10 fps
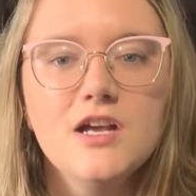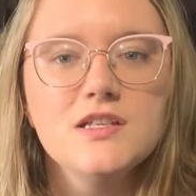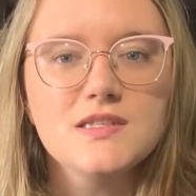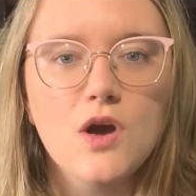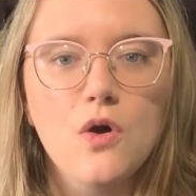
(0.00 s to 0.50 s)

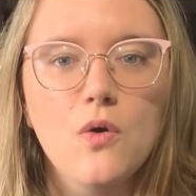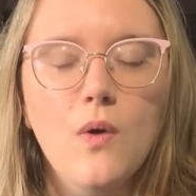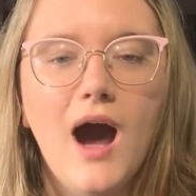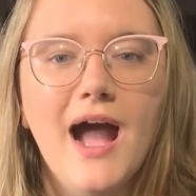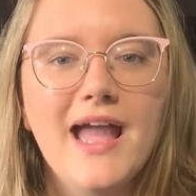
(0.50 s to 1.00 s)

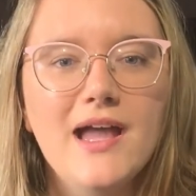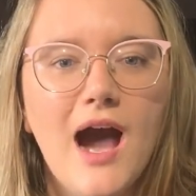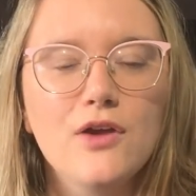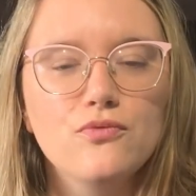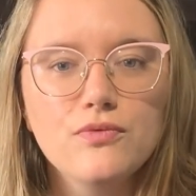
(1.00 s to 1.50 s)
So
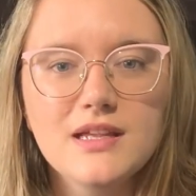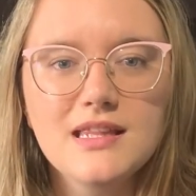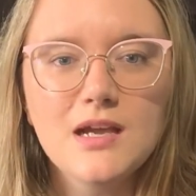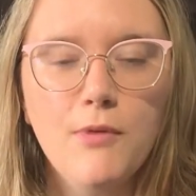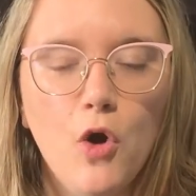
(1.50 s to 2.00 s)
I
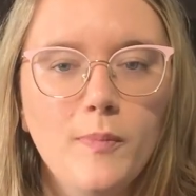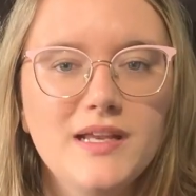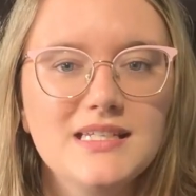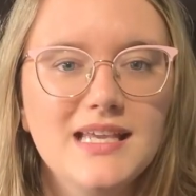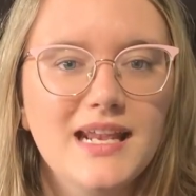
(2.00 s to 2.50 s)
really am
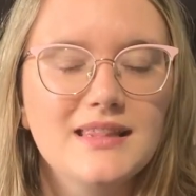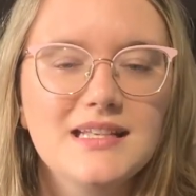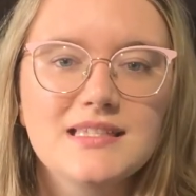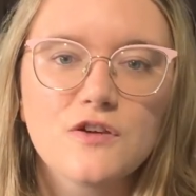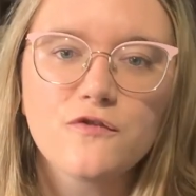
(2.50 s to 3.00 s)
hoping to get at
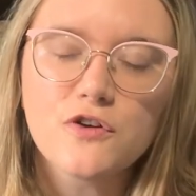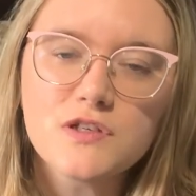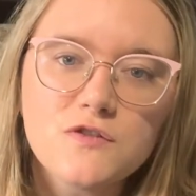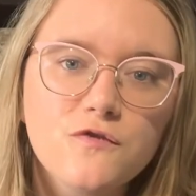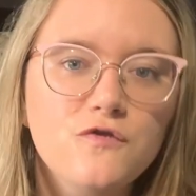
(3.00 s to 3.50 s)
least the
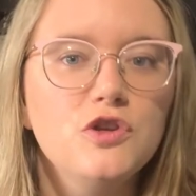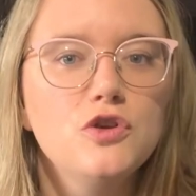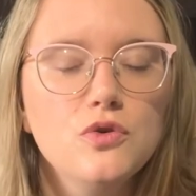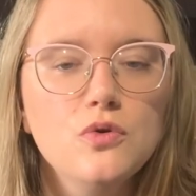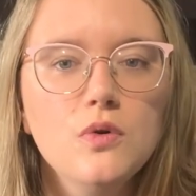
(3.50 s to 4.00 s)
first
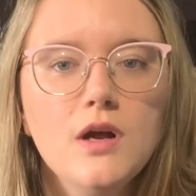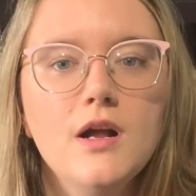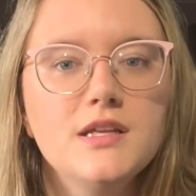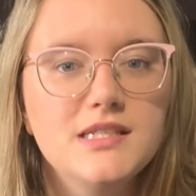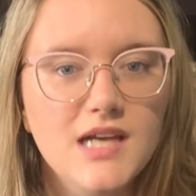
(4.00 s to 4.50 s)
few
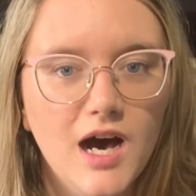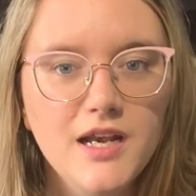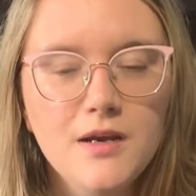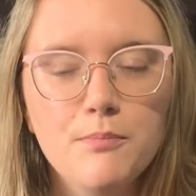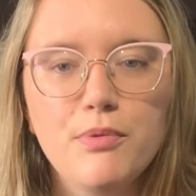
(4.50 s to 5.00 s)

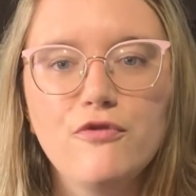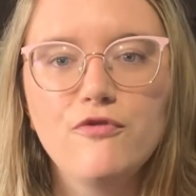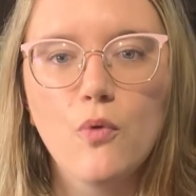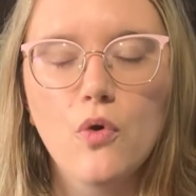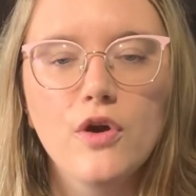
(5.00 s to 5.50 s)
done
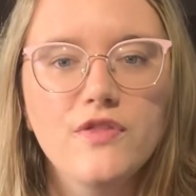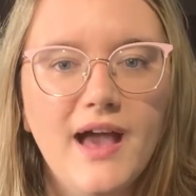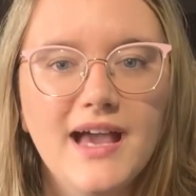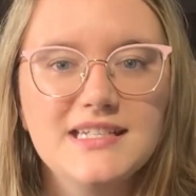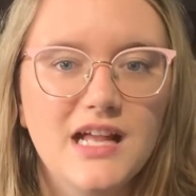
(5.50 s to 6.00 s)
before
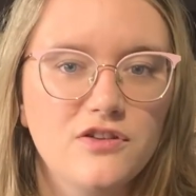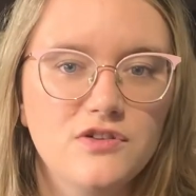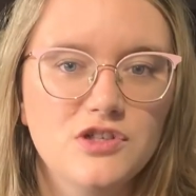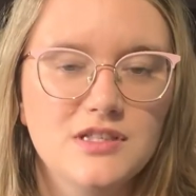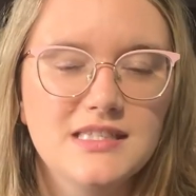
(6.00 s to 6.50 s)
that
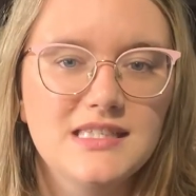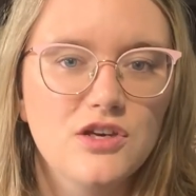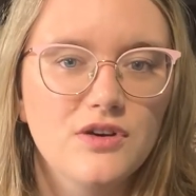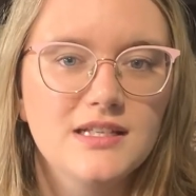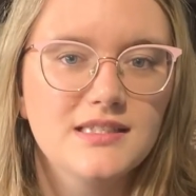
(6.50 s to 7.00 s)
television
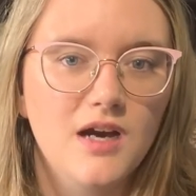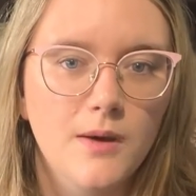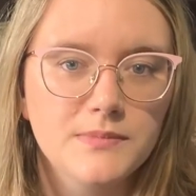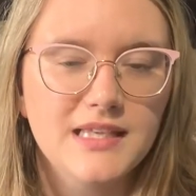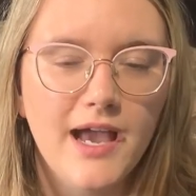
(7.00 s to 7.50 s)
series
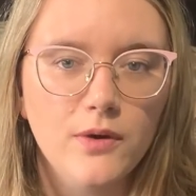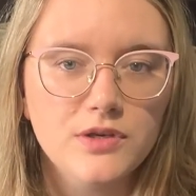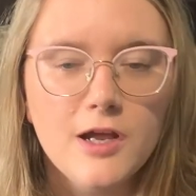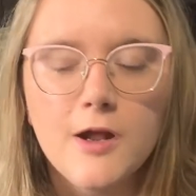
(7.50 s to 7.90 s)
comes out.